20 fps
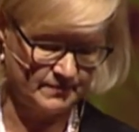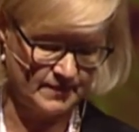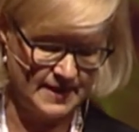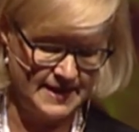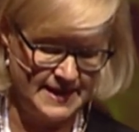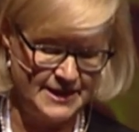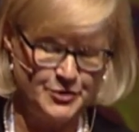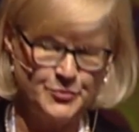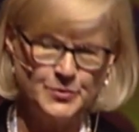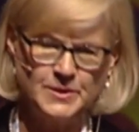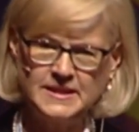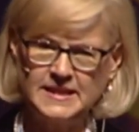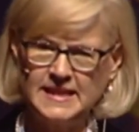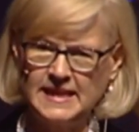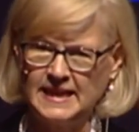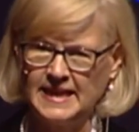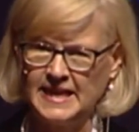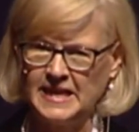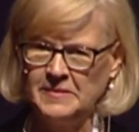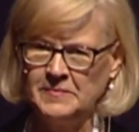
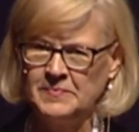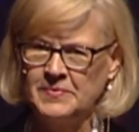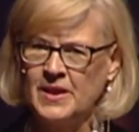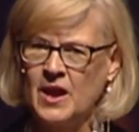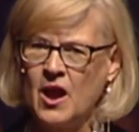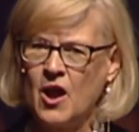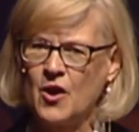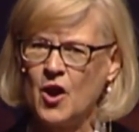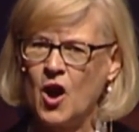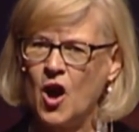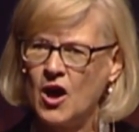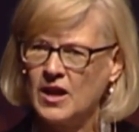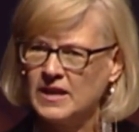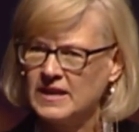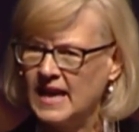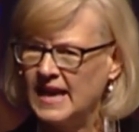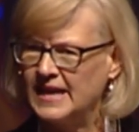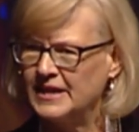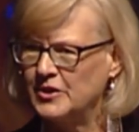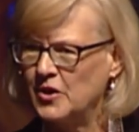Interestingly, our
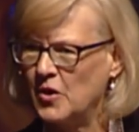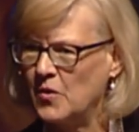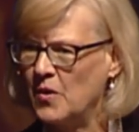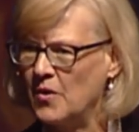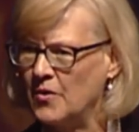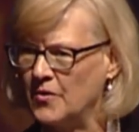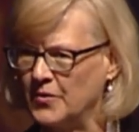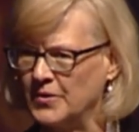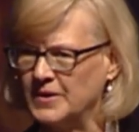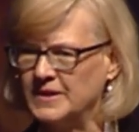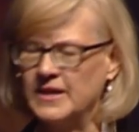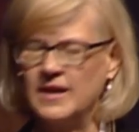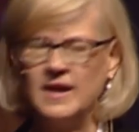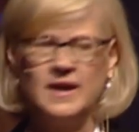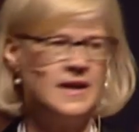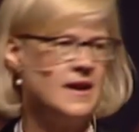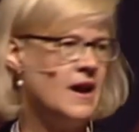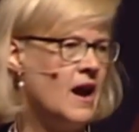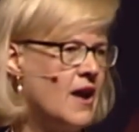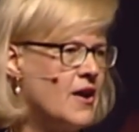online cohort
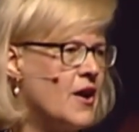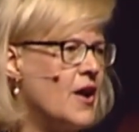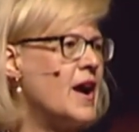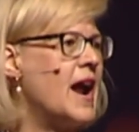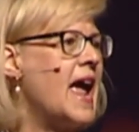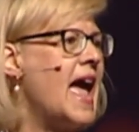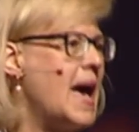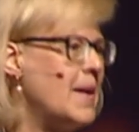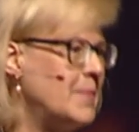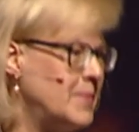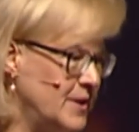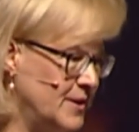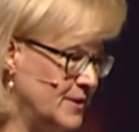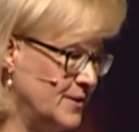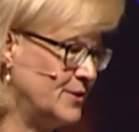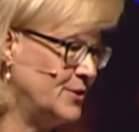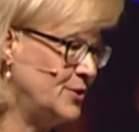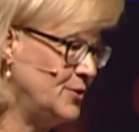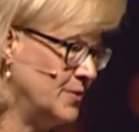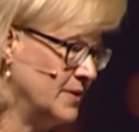are our happiest
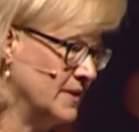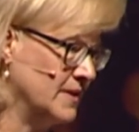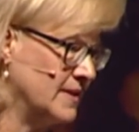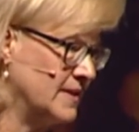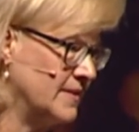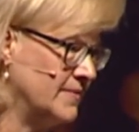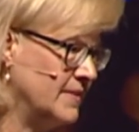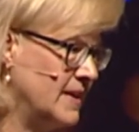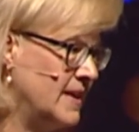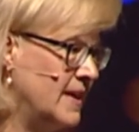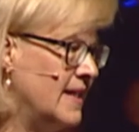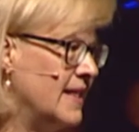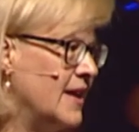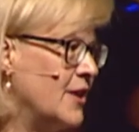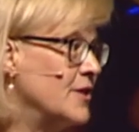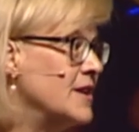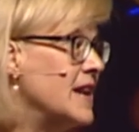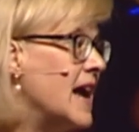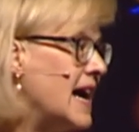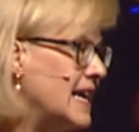students. They are
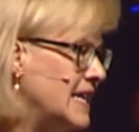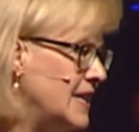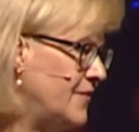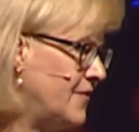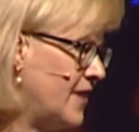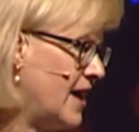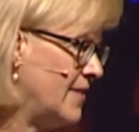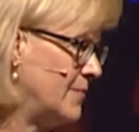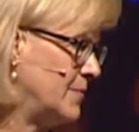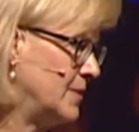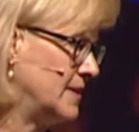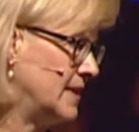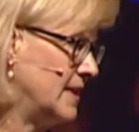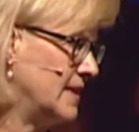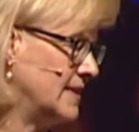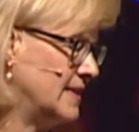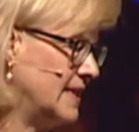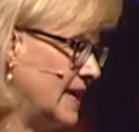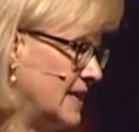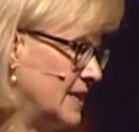95%
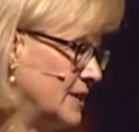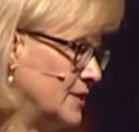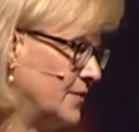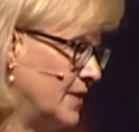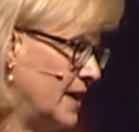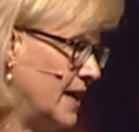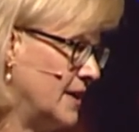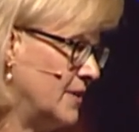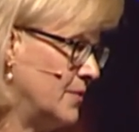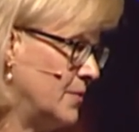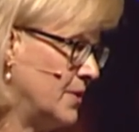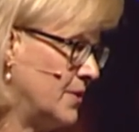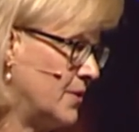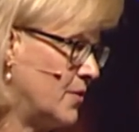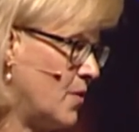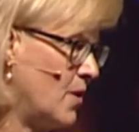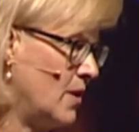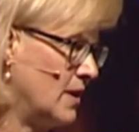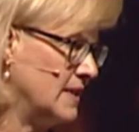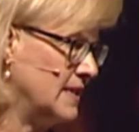satisfied with the
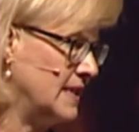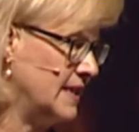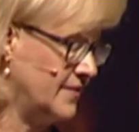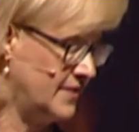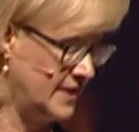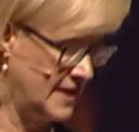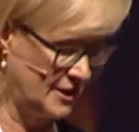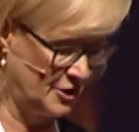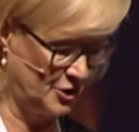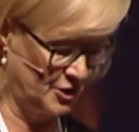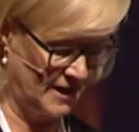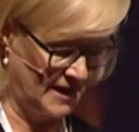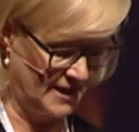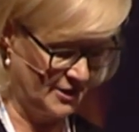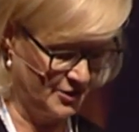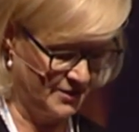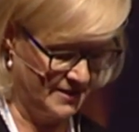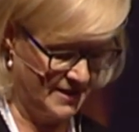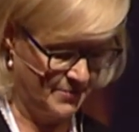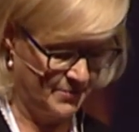quality of the
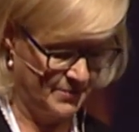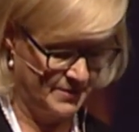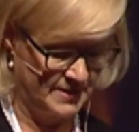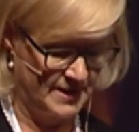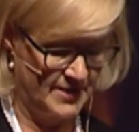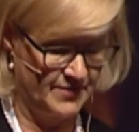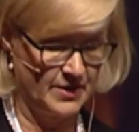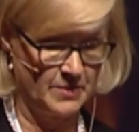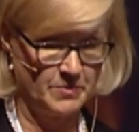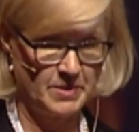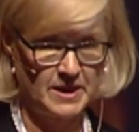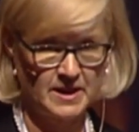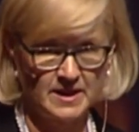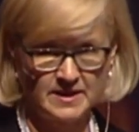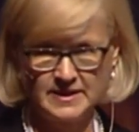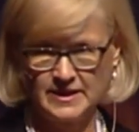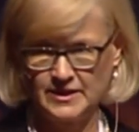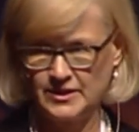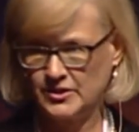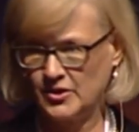education they're receiving
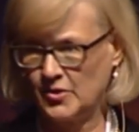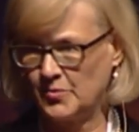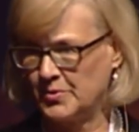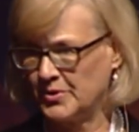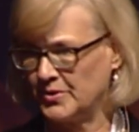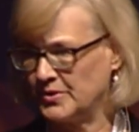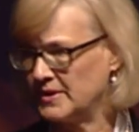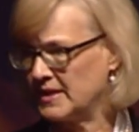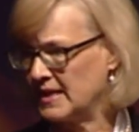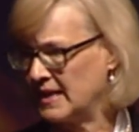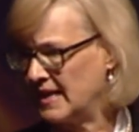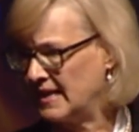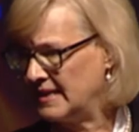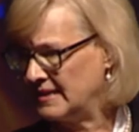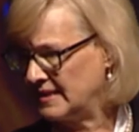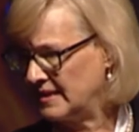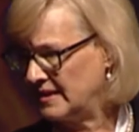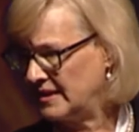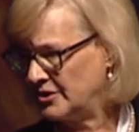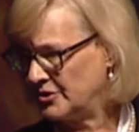because it's so personalized
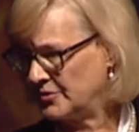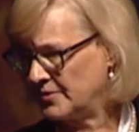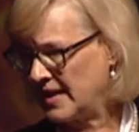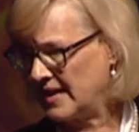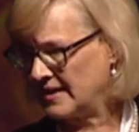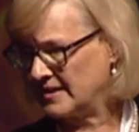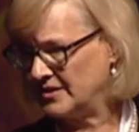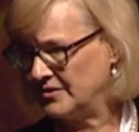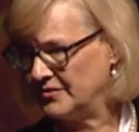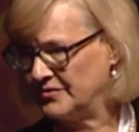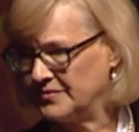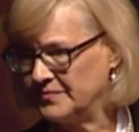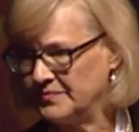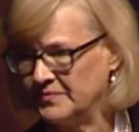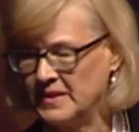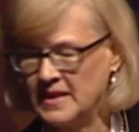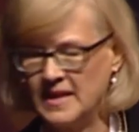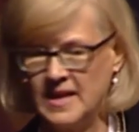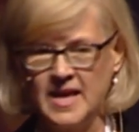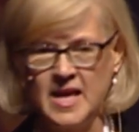and interactive.
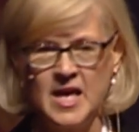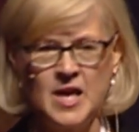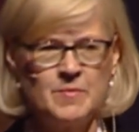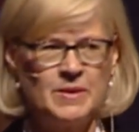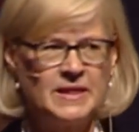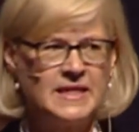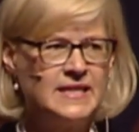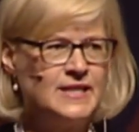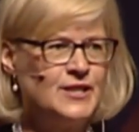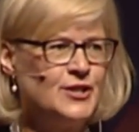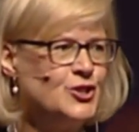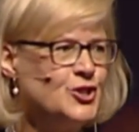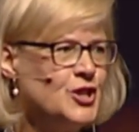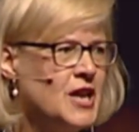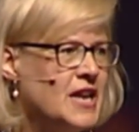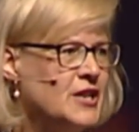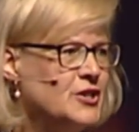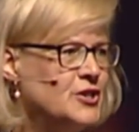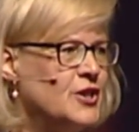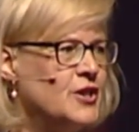But this is
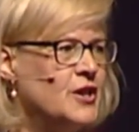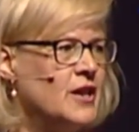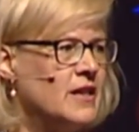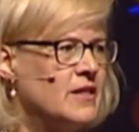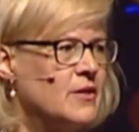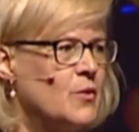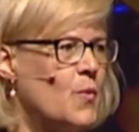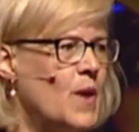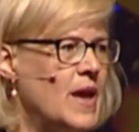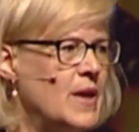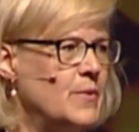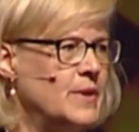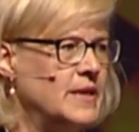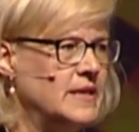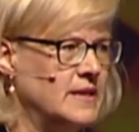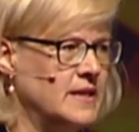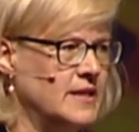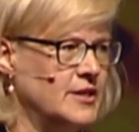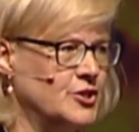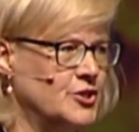changing the way we
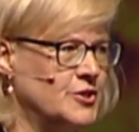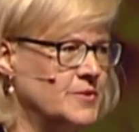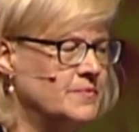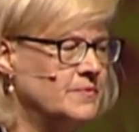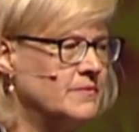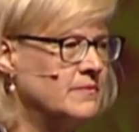teach.